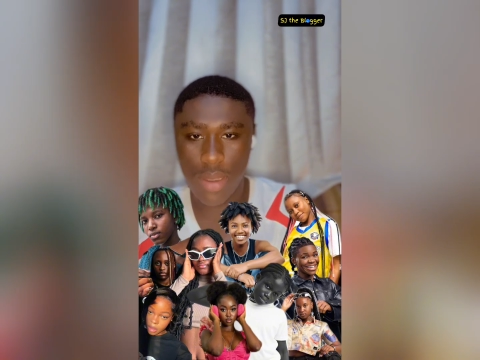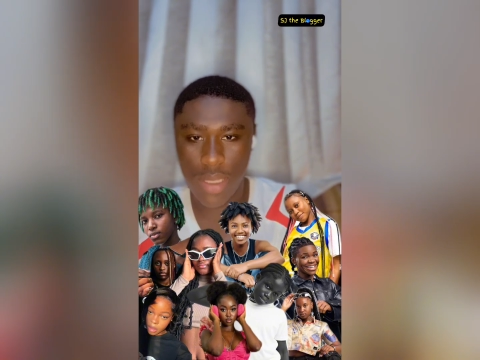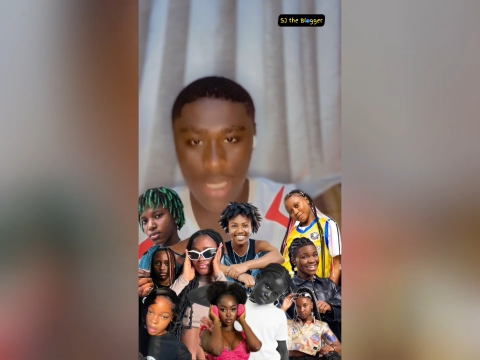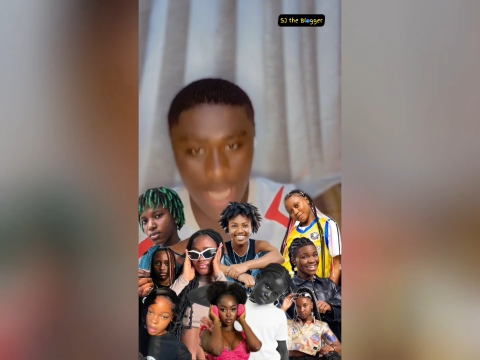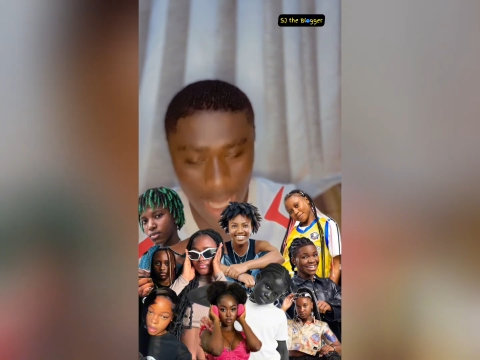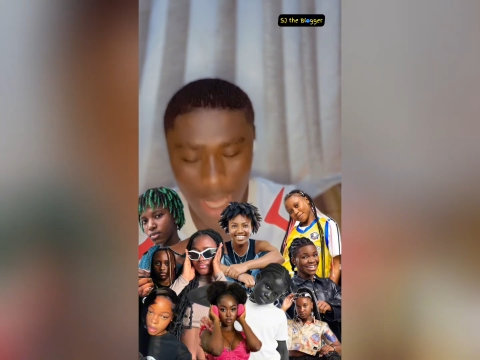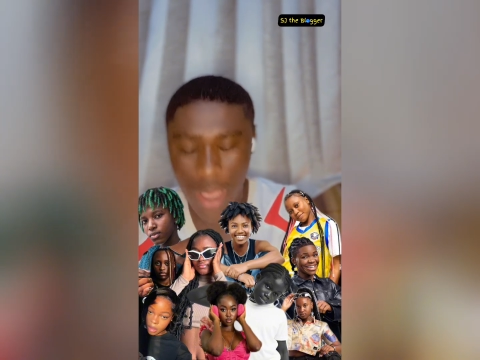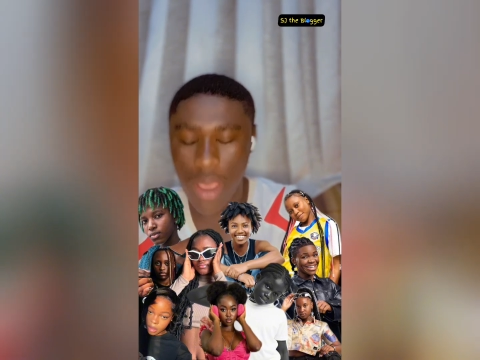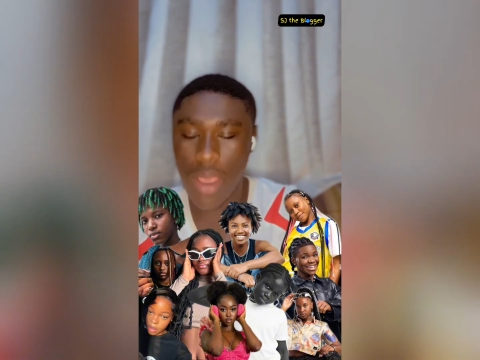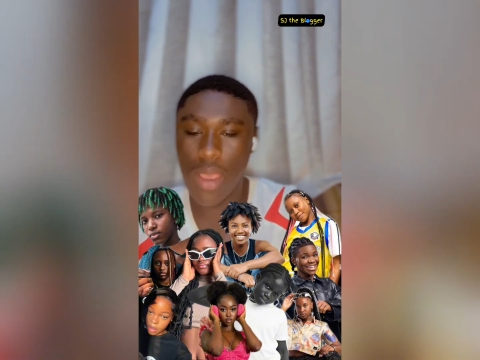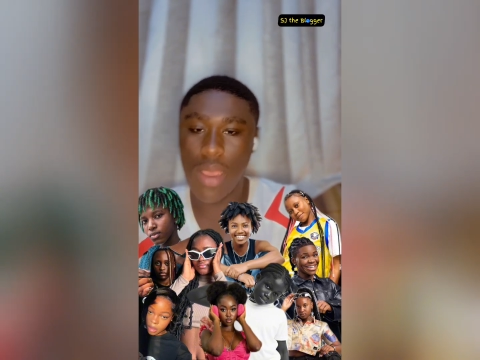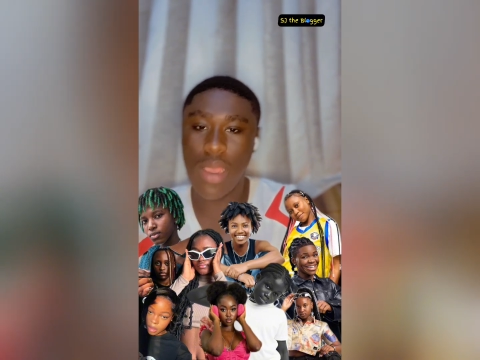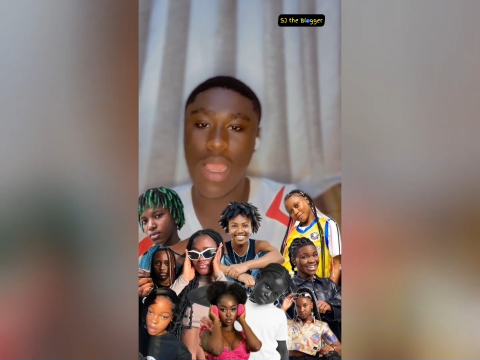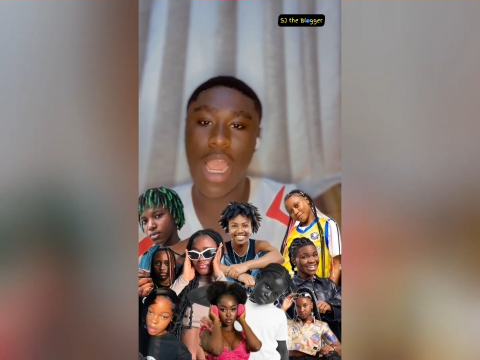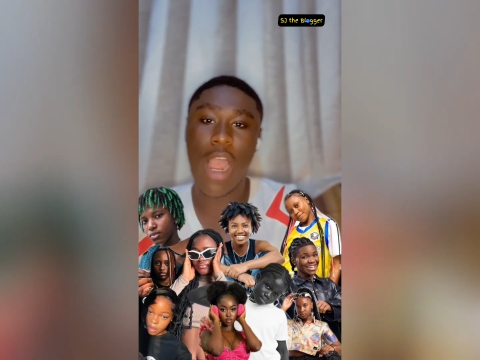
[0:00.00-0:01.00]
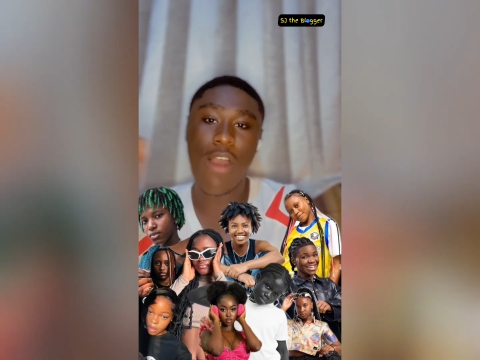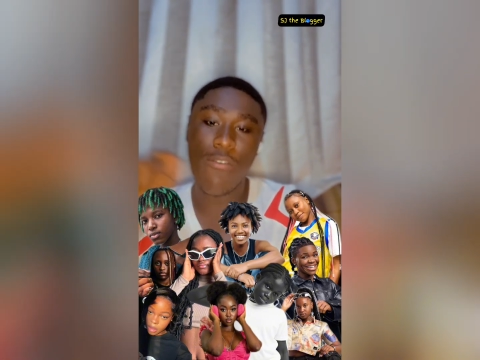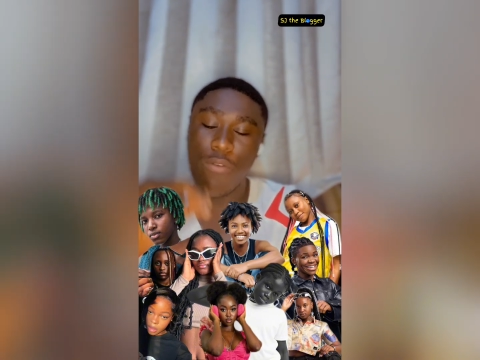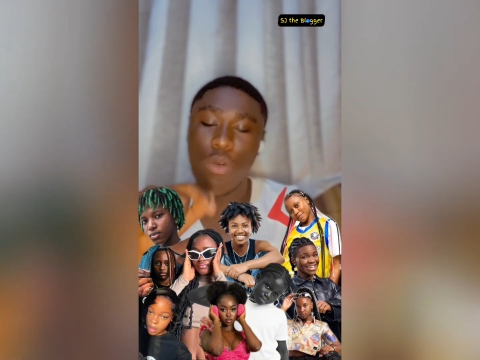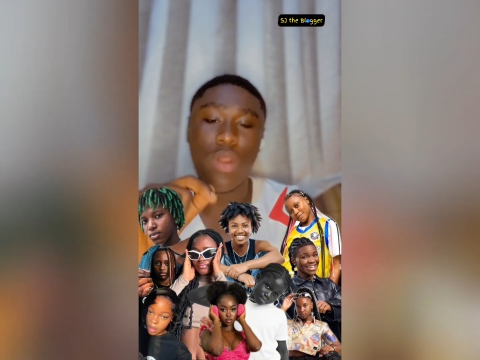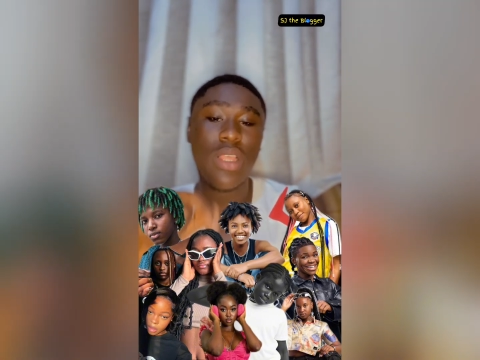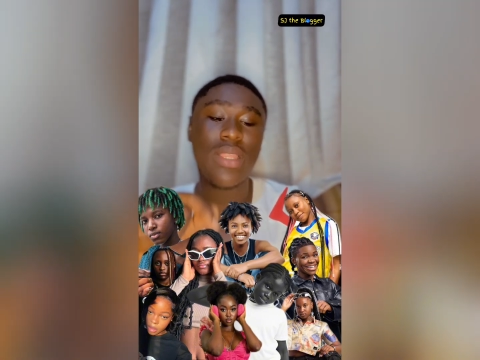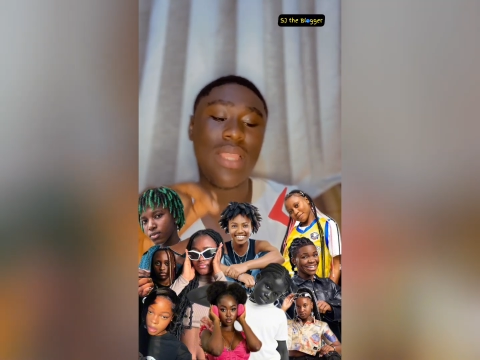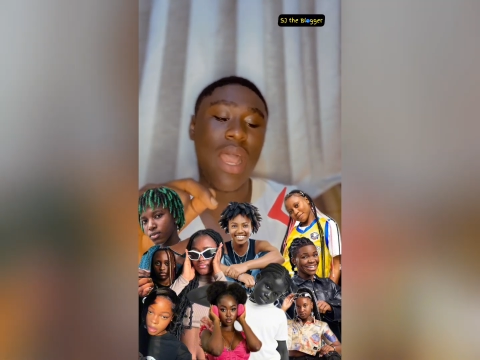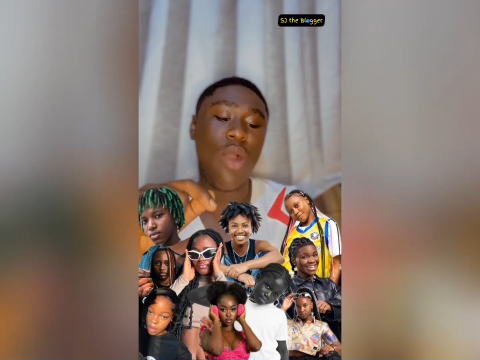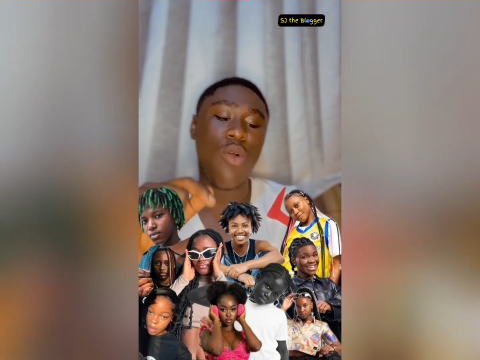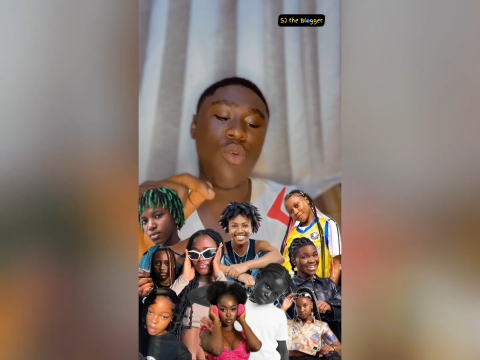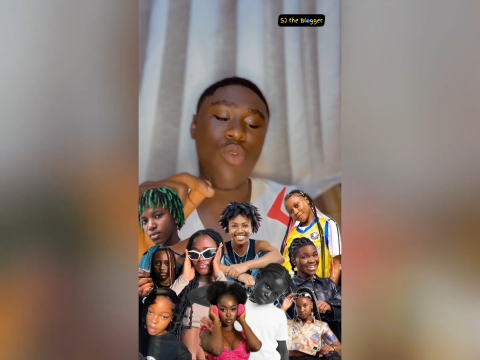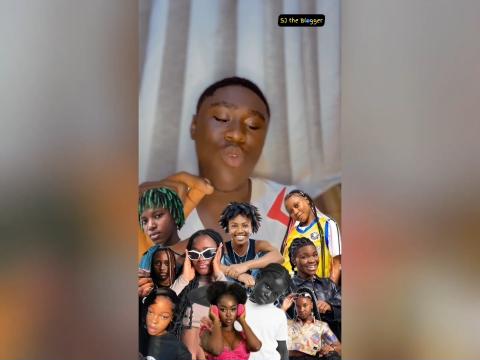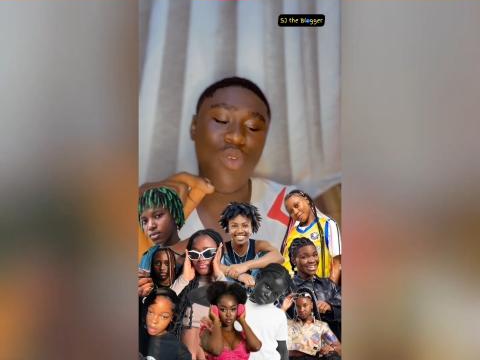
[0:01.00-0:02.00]
Yeah, Afonita
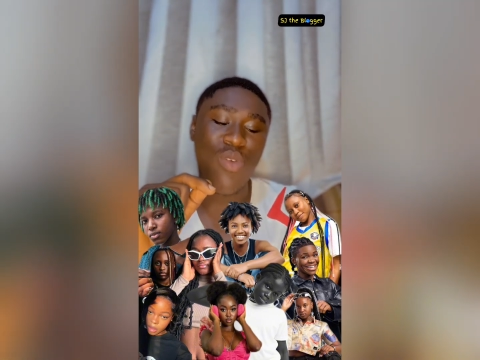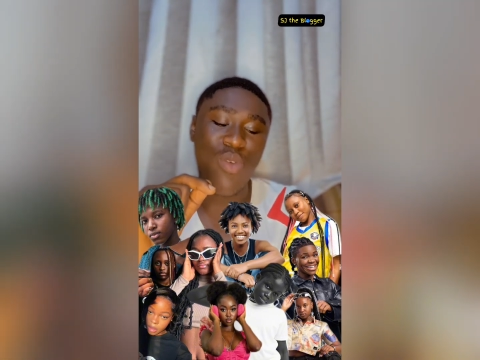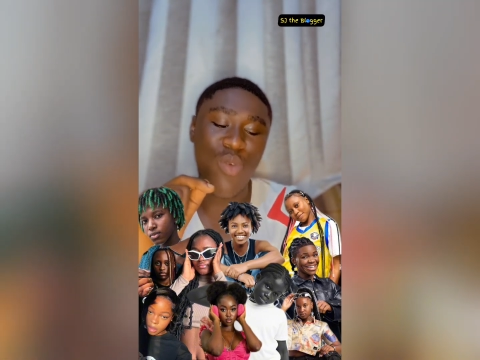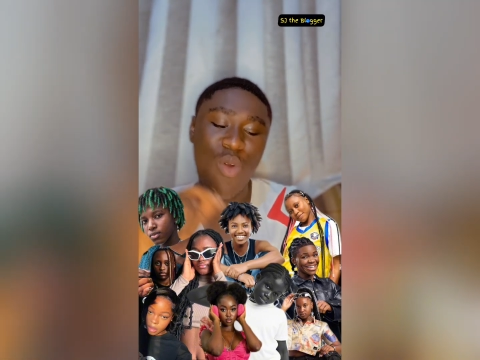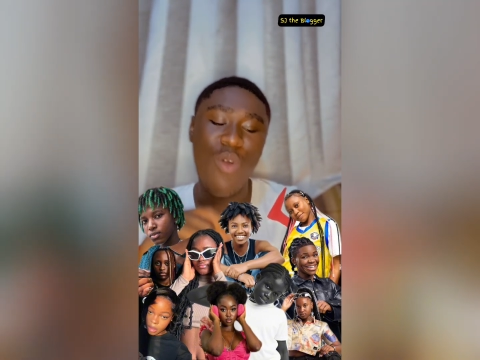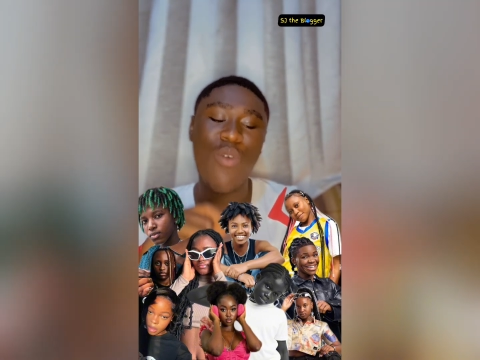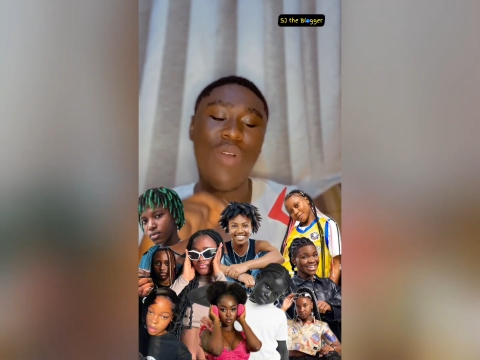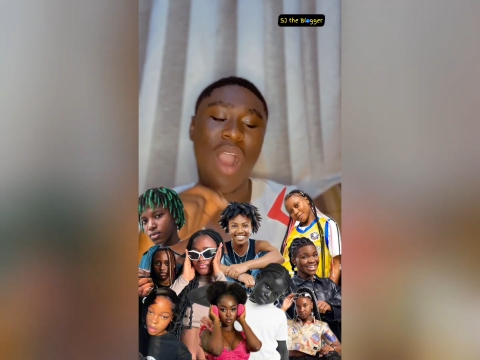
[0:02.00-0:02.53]
will go.